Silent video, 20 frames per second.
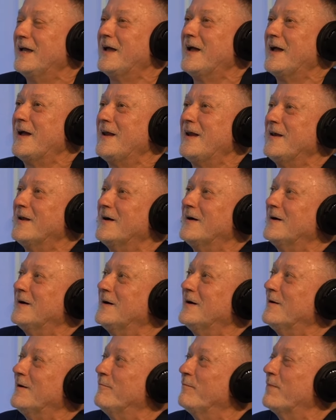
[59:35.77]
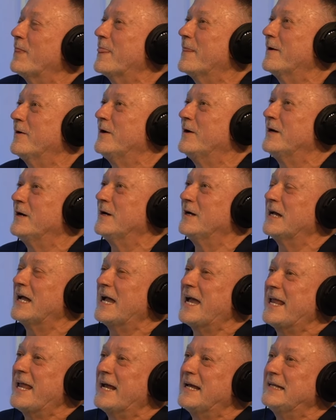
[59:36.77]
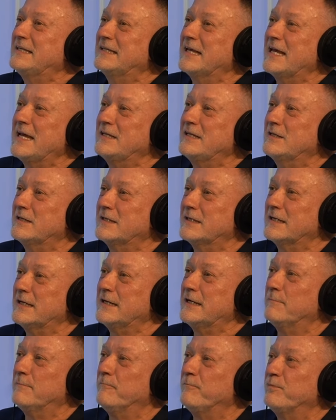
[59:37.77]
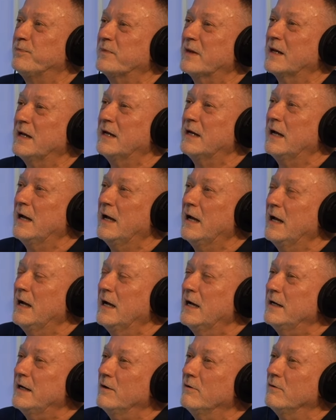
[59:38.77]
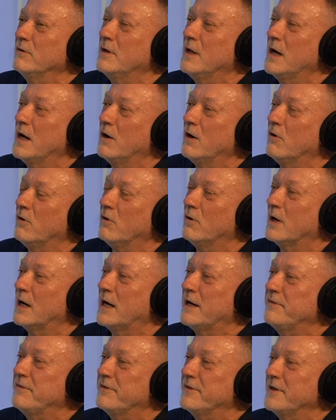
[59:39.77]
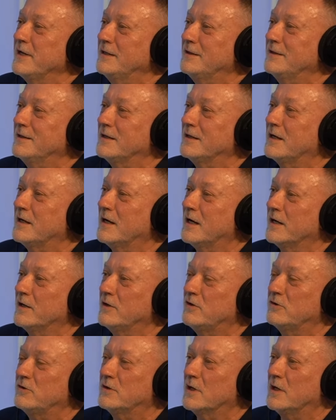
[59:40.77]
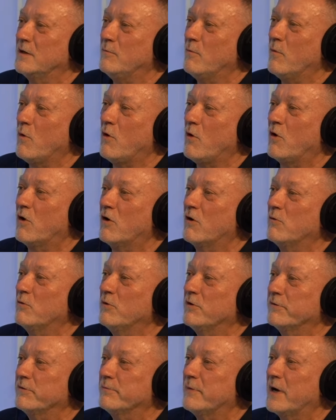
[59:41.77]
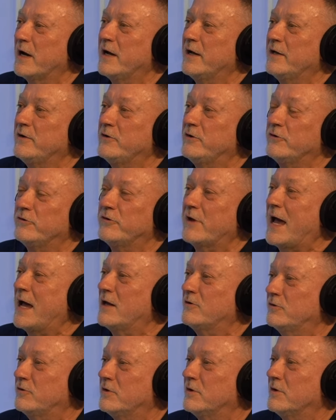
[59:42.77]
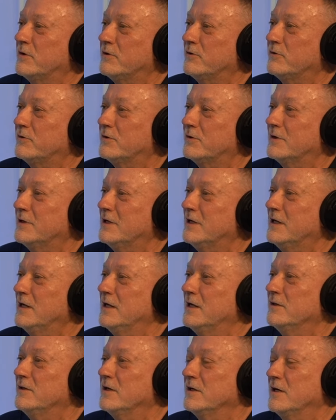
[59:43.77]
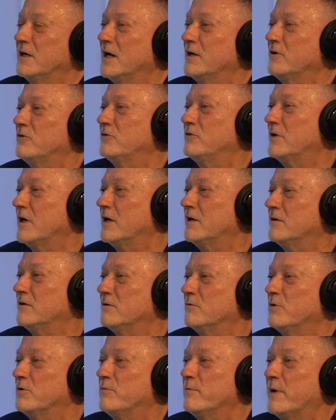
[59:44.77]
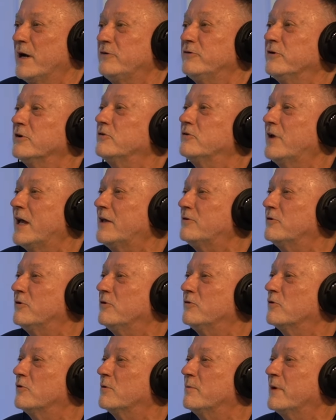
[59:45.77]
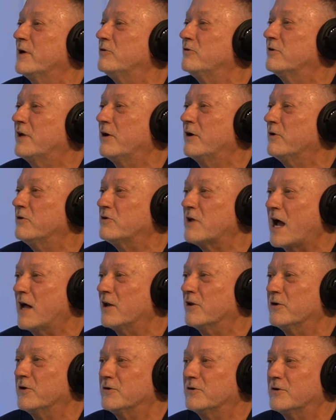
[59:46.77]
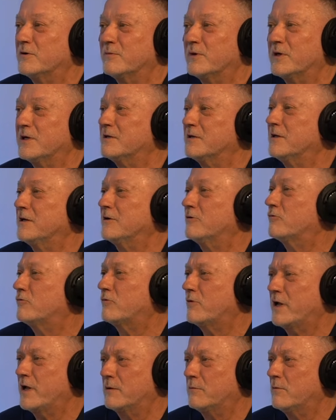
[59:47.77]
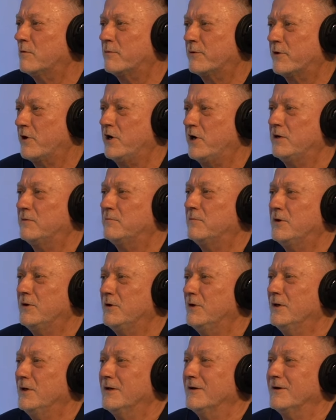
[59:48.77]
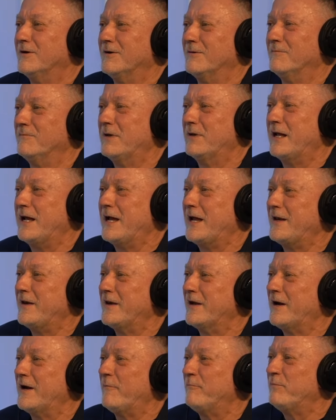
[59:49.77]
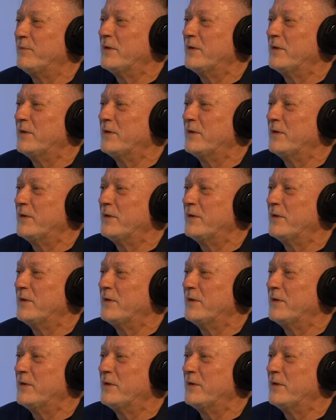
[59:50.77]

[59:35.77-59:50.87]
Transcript: and um uh and I say to them, I don't know. I think that God has done more with my disasters than God has done with my successes or my scary talent or my incredible brain. Uh, that's and, how I um,